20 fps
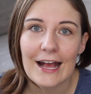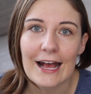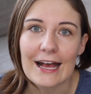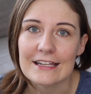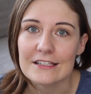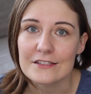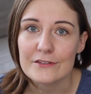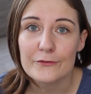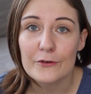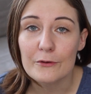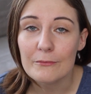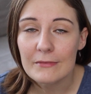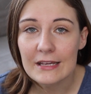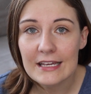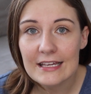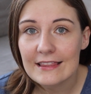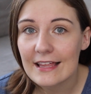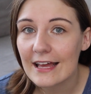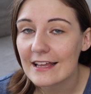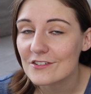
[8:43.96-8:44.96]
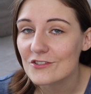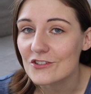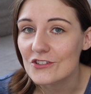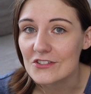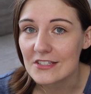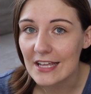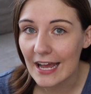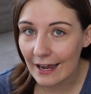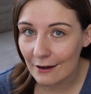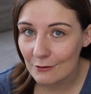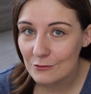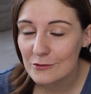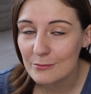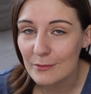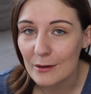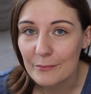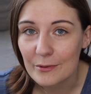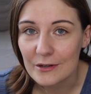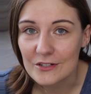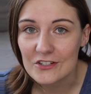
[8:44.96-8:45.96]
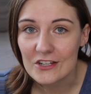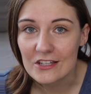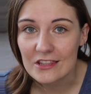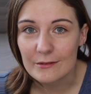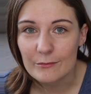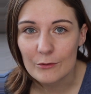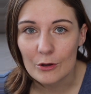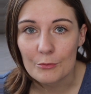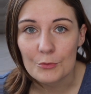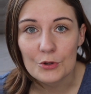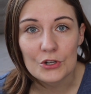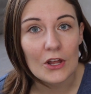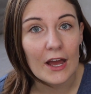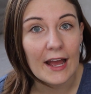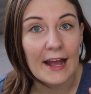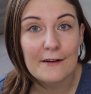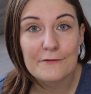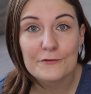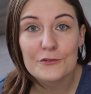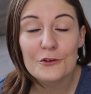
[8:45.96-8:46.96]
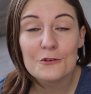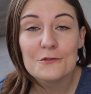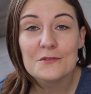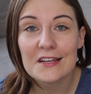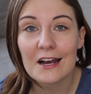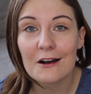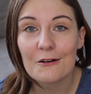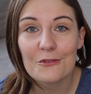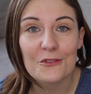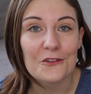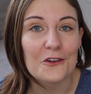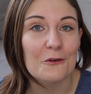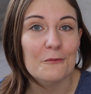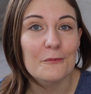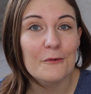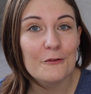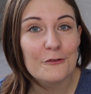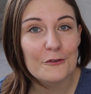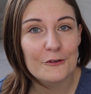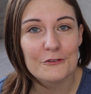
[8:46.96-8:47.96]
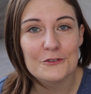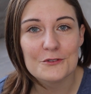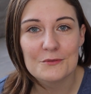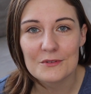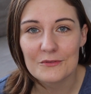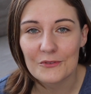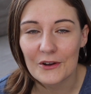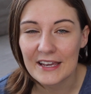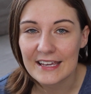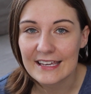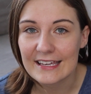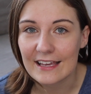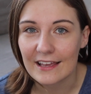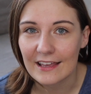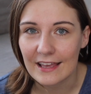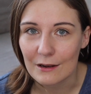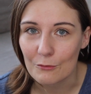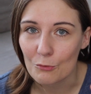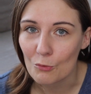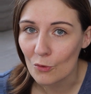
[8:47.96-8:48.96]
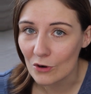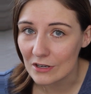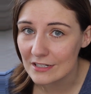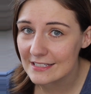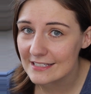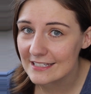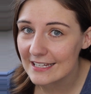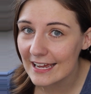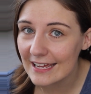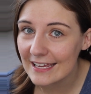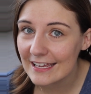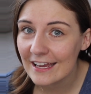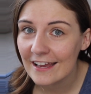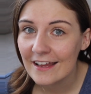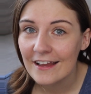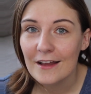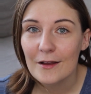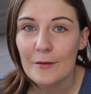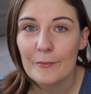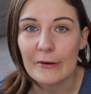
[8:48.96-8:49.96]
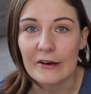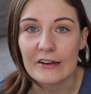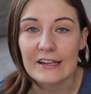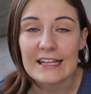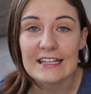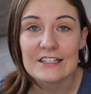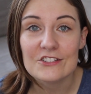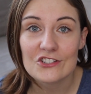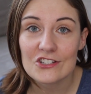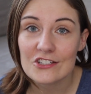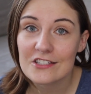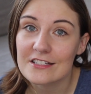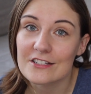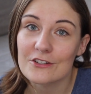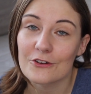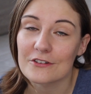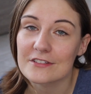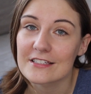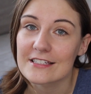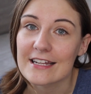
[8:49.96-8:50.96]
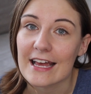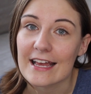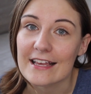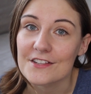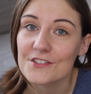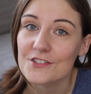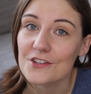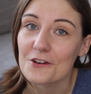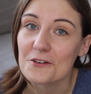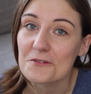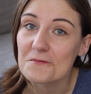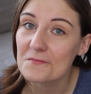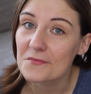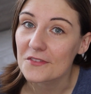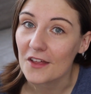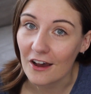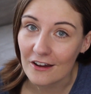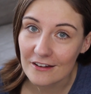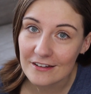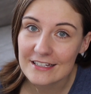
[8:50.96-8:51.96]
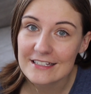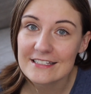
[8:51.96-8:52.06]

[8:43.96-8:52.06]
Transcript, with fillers: and for me, that's just out of my budget at the moment. I have no doubt that I will cruise with Viking again one day, but it's just not today, so the hunt